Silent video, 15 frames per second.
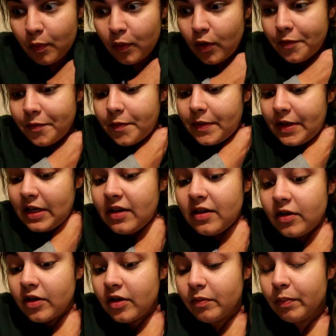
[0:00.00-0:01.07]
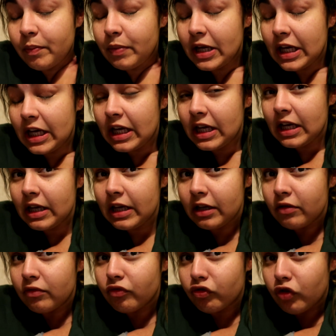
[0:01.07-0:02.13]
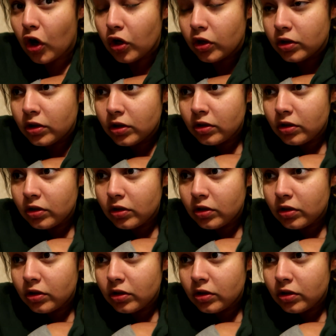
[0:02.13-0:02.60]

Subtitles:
probably gonna be wrong.